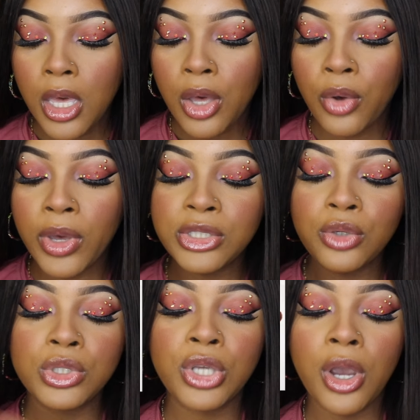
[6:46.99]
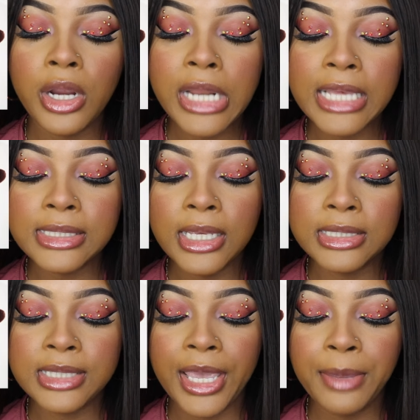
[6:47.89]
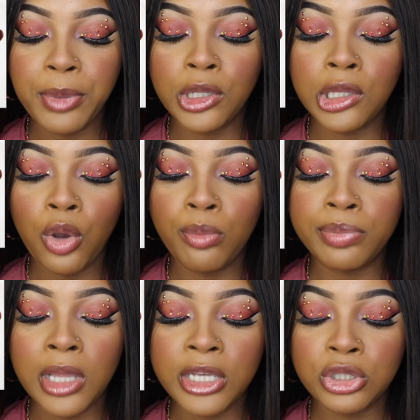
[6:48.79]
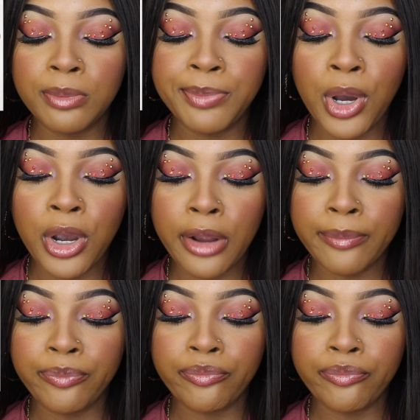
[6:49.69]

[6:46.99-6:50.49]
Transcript: Okay, so Tarte has a Tape Glow Blush Bar.